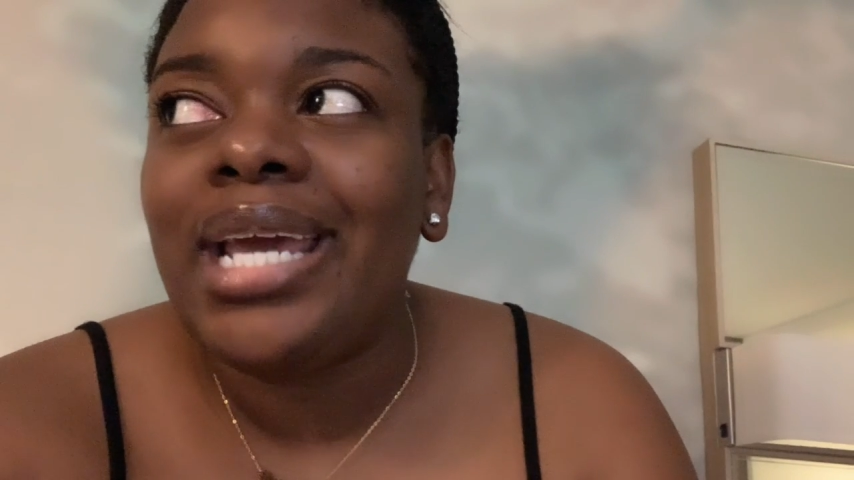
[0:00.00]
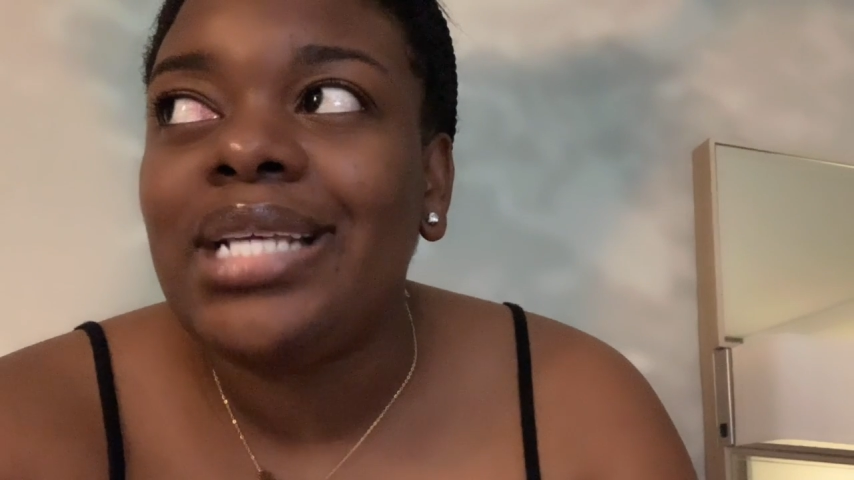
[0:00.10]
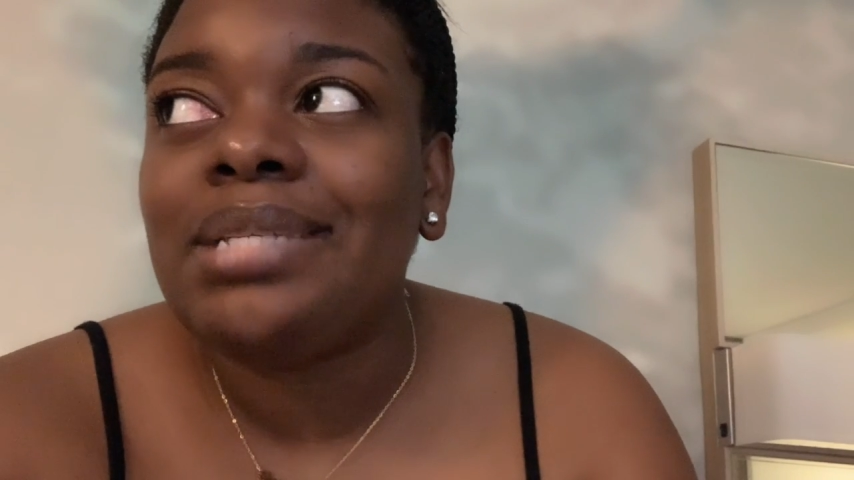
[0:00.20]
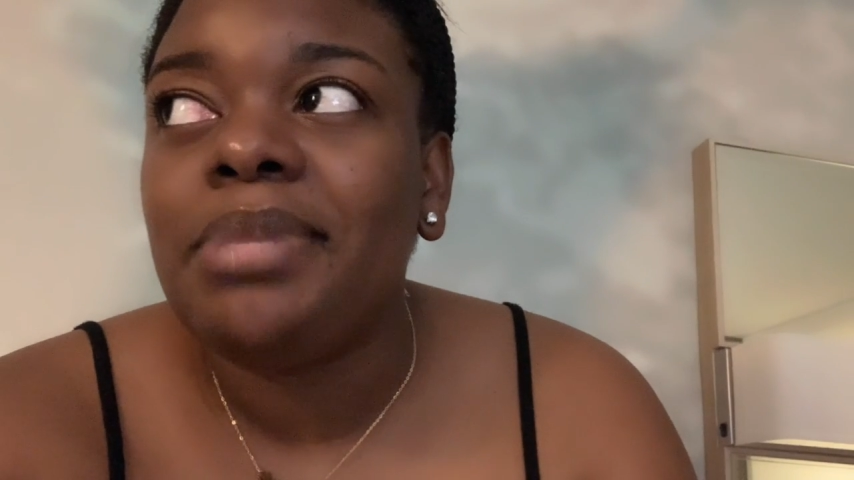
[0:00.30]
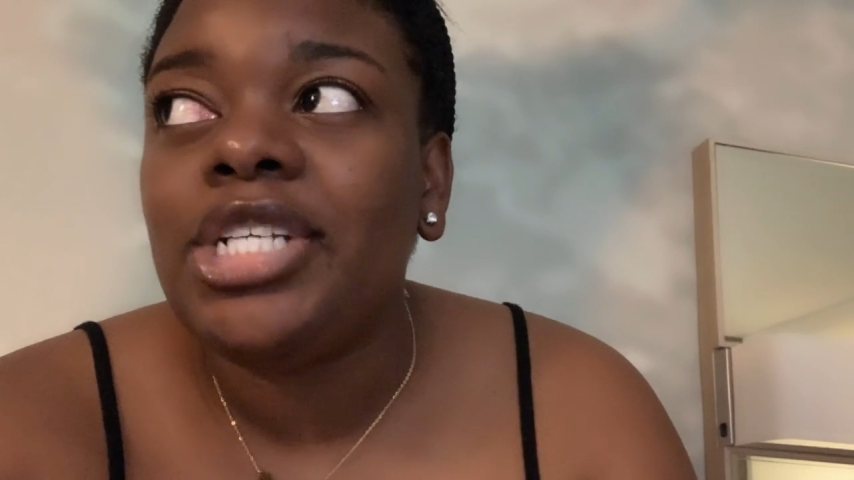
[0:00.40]
get
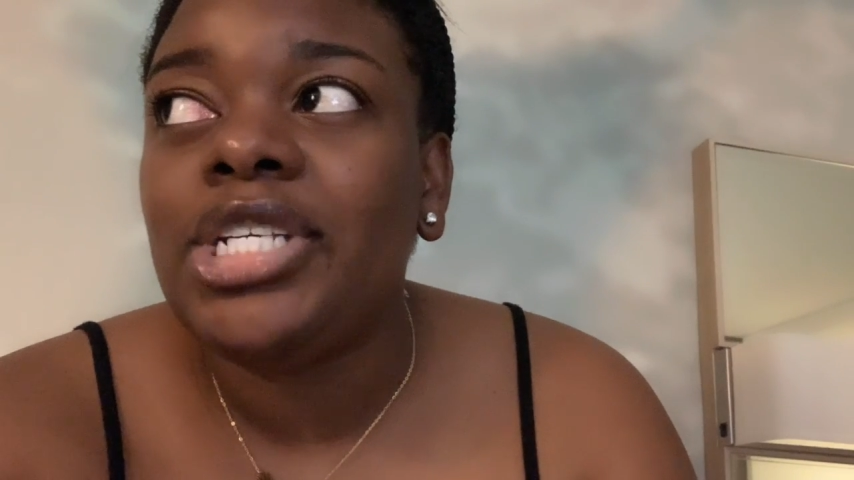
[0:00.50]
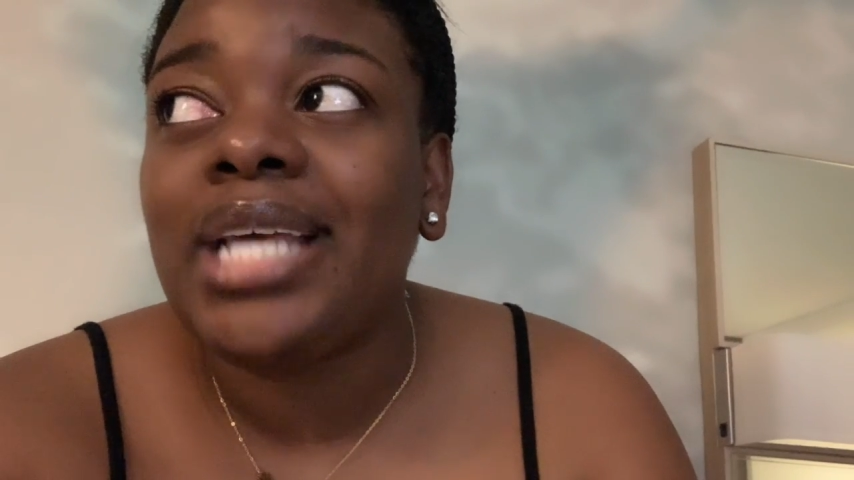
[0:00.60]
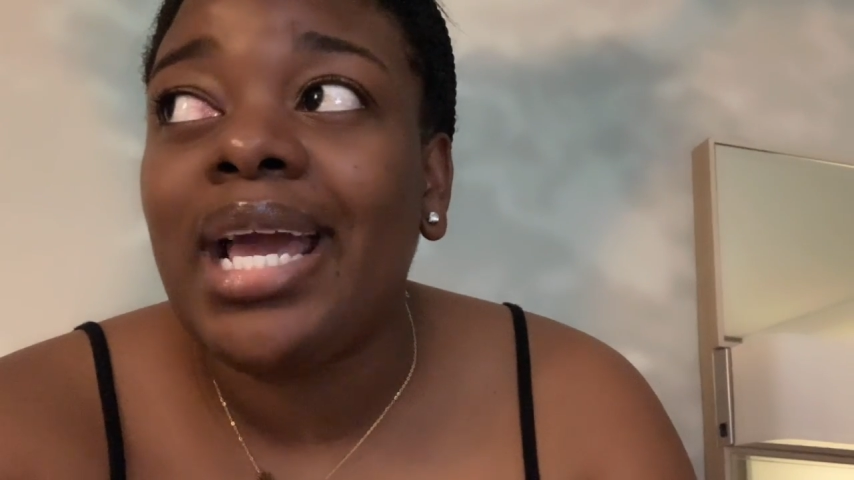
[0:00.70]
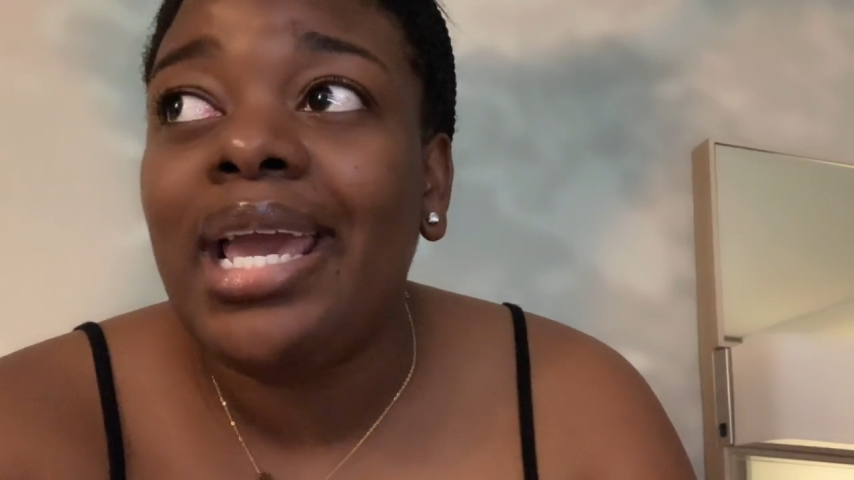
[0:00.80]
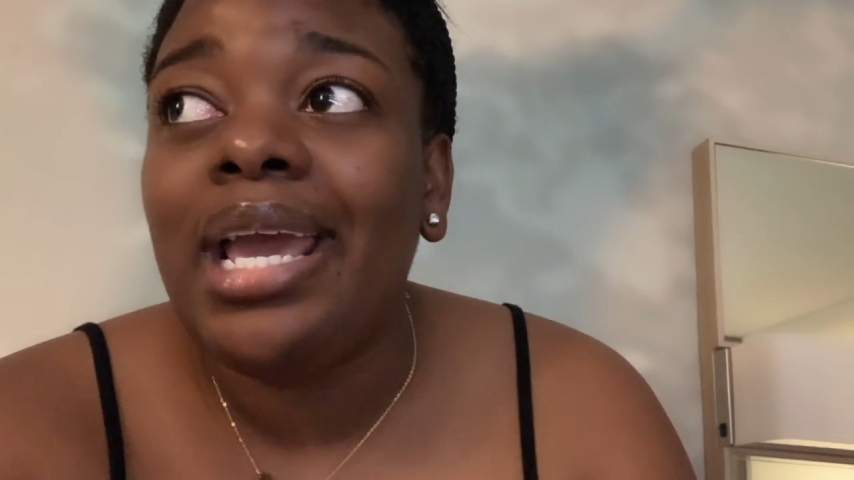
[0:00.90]
as much
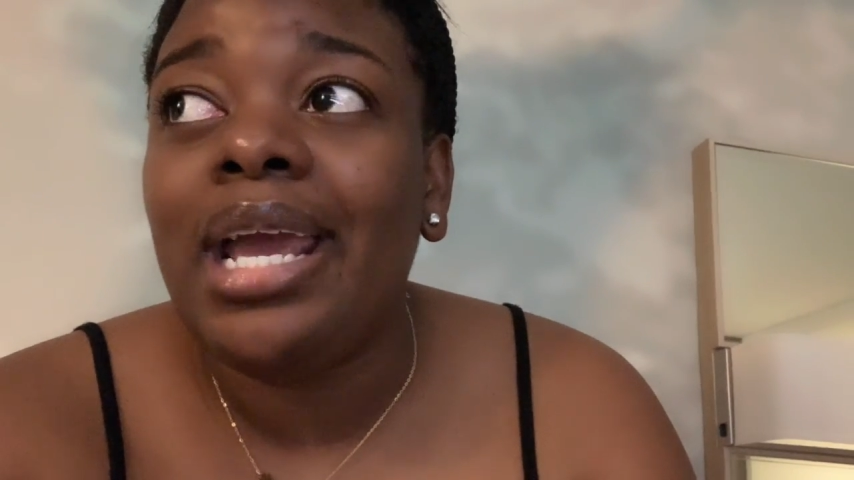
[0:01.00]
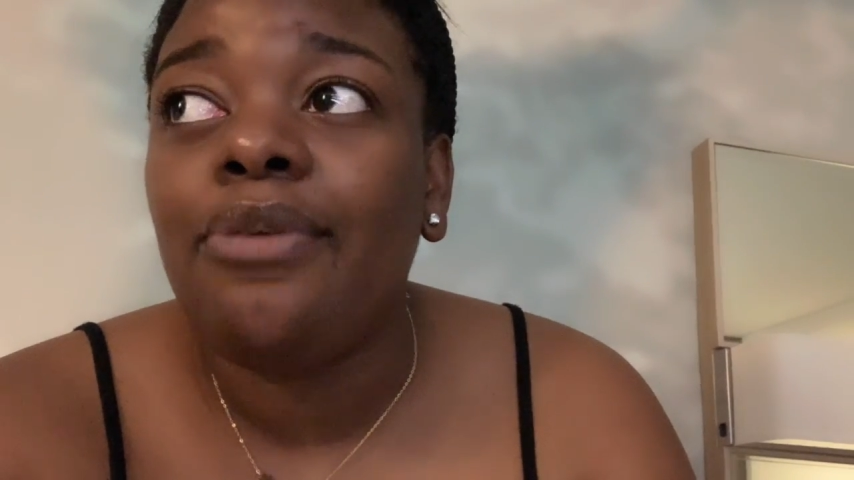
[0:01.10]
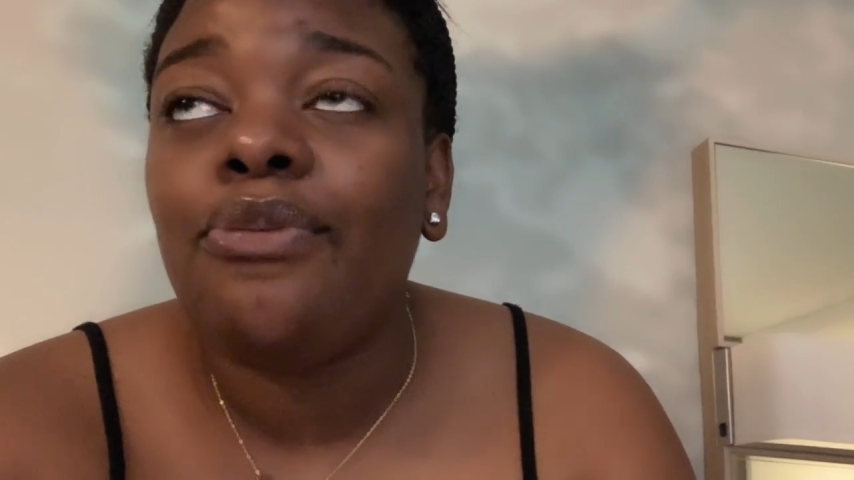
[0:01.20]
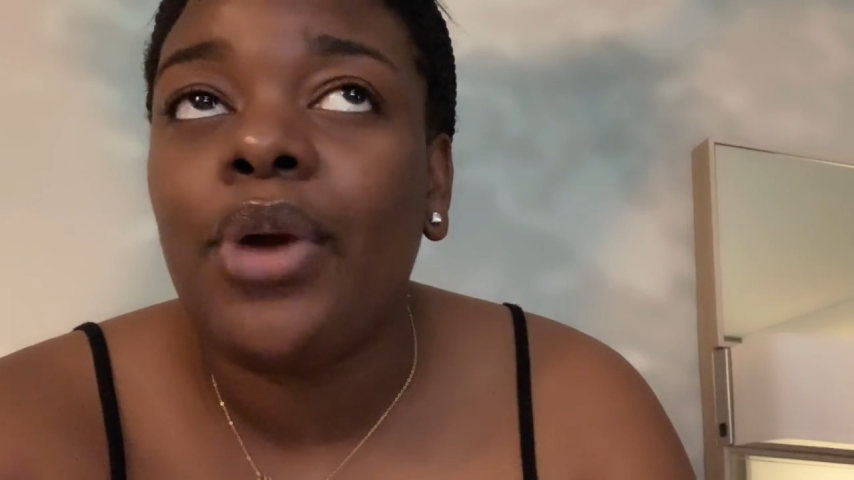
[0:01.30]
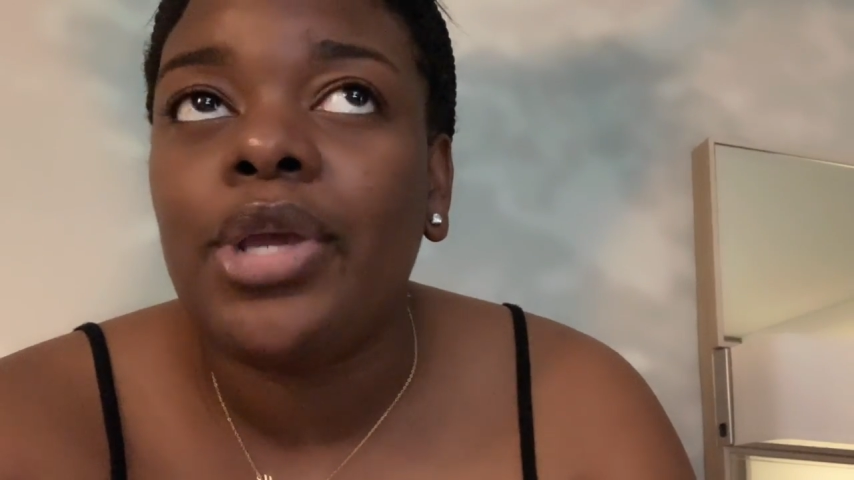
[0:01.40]
as I
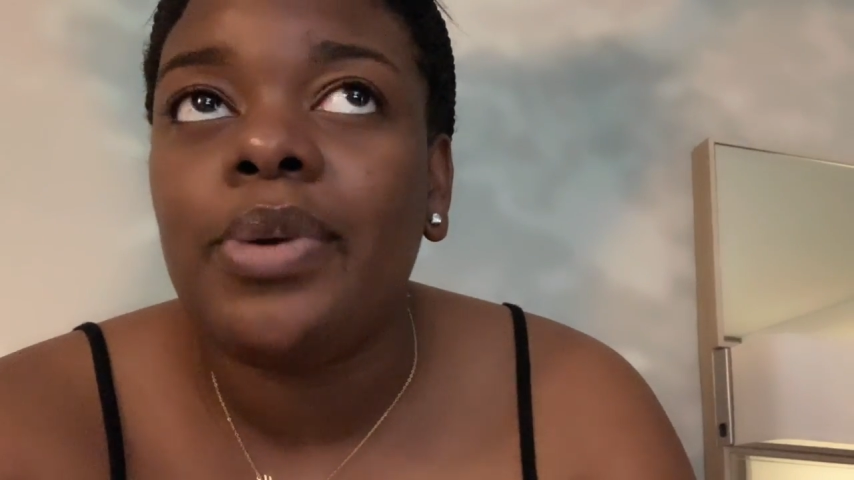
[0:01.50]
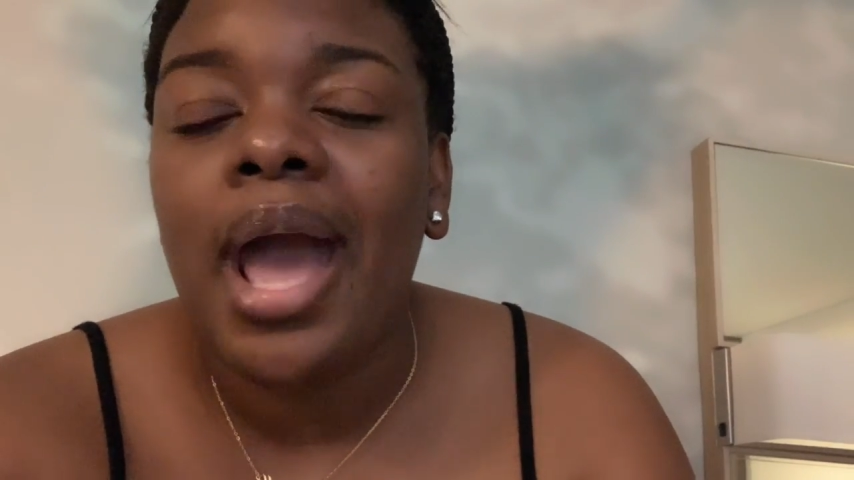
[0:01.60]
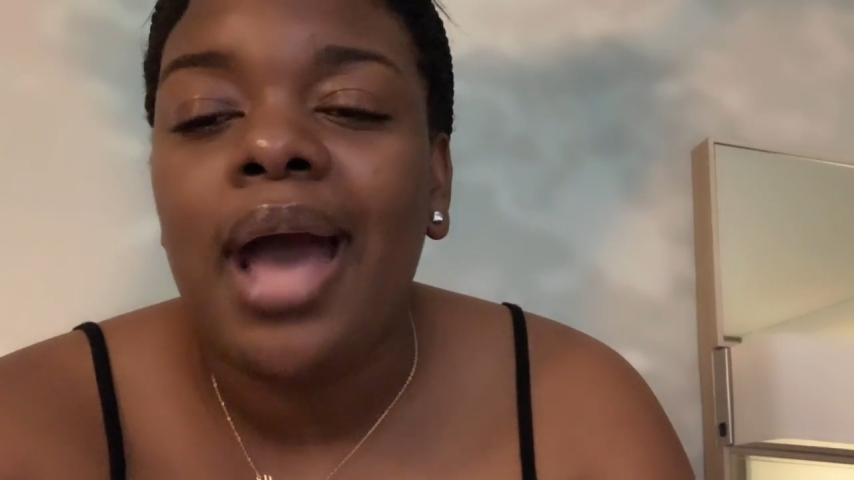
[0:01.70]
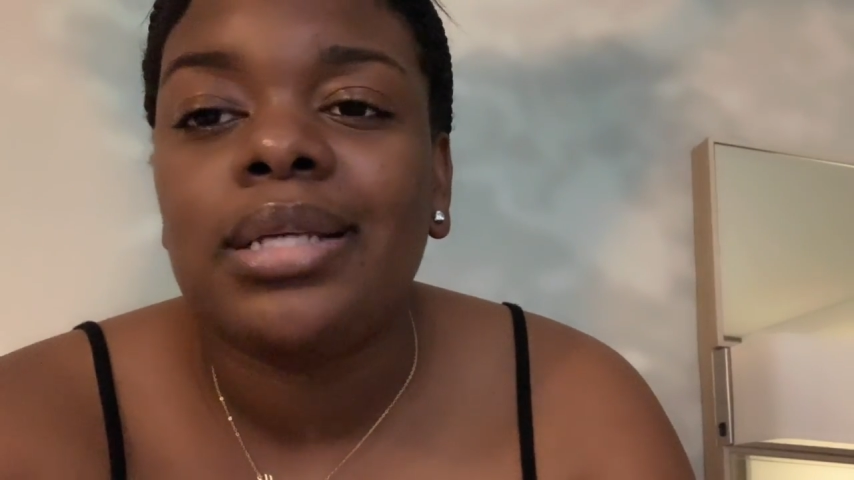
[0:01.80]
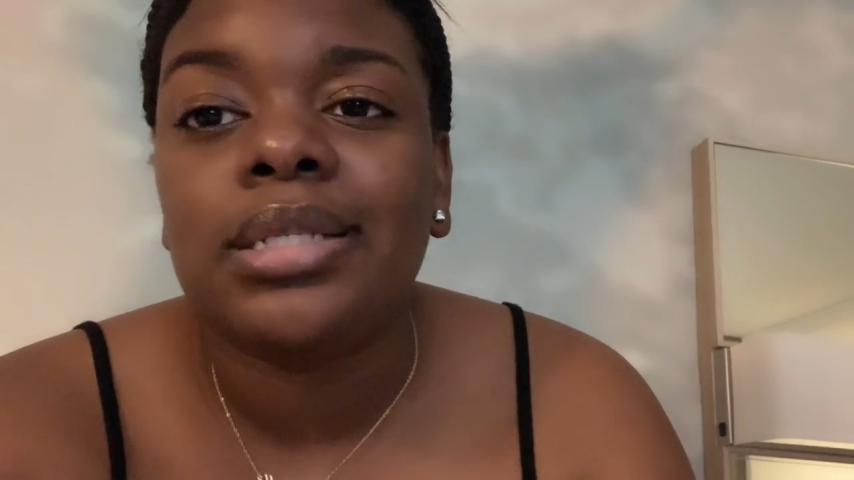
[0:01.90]
can for you
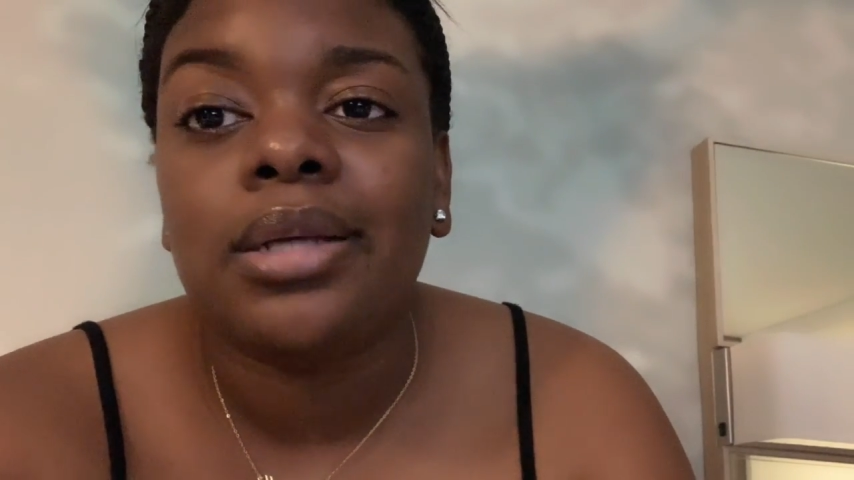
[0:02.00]
guys.